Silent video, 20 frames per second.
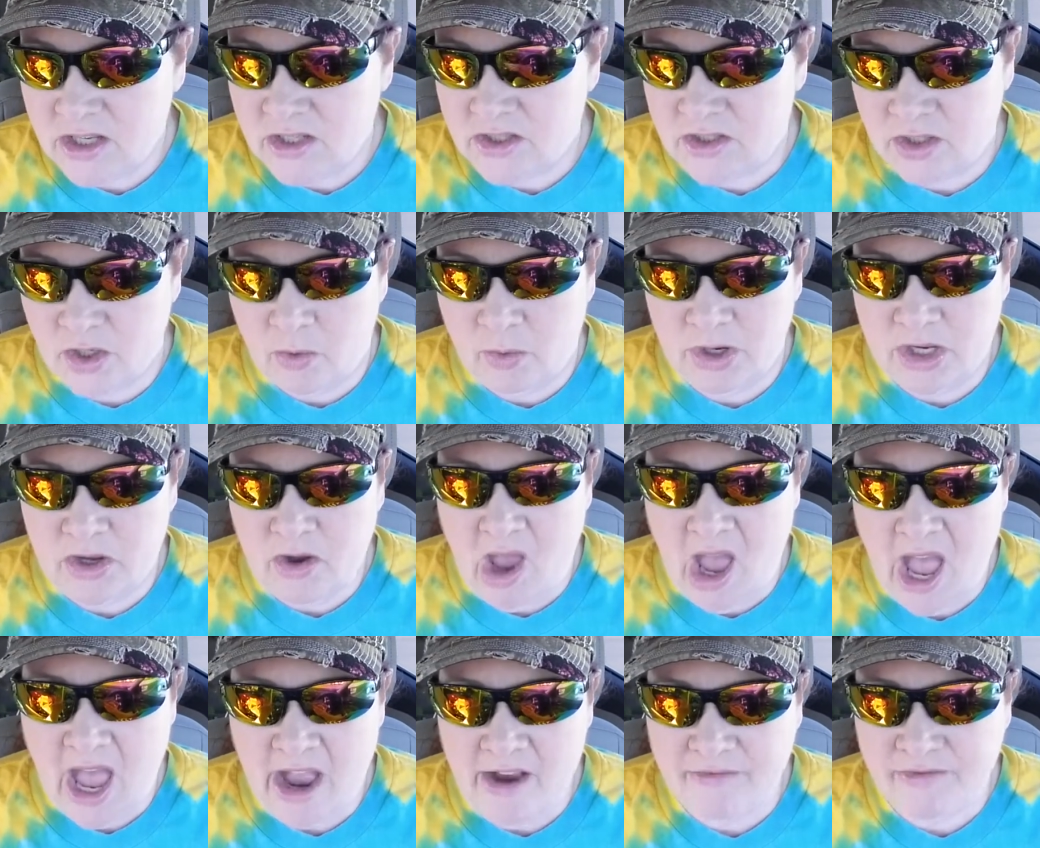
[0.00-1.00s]
So what you
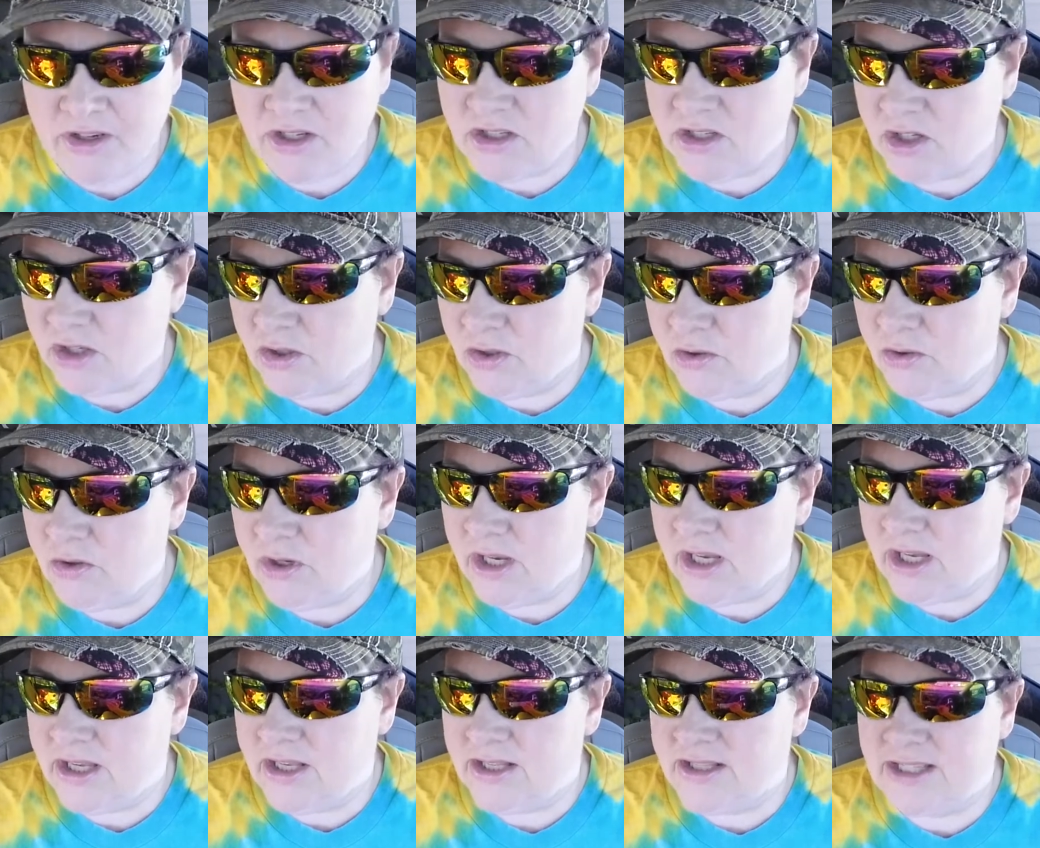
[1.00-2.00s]
have to do
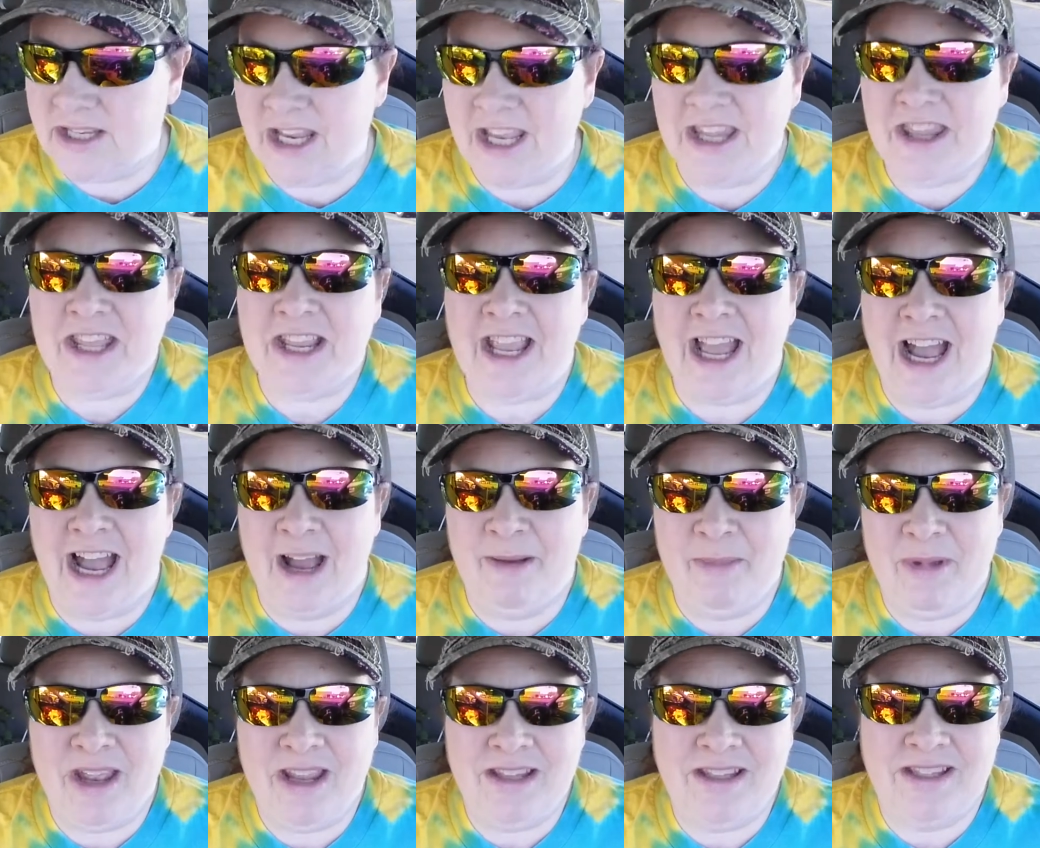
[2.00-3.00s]
is in the
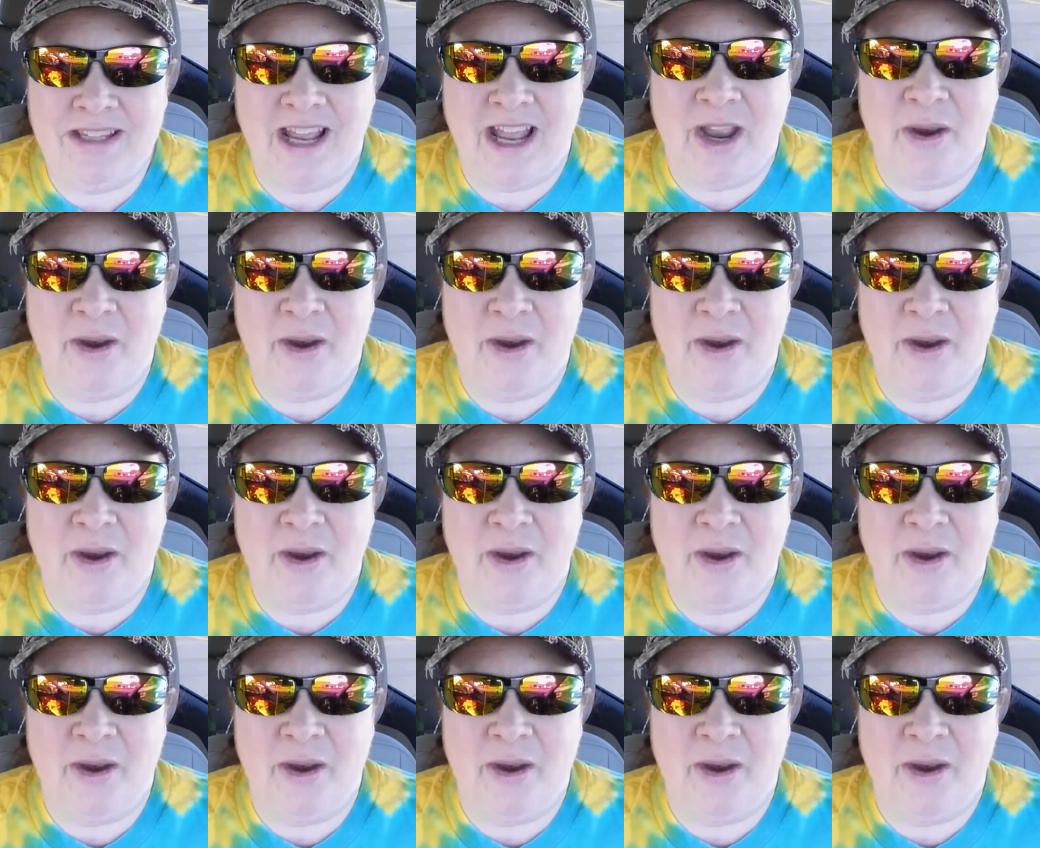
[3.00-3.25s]
comments,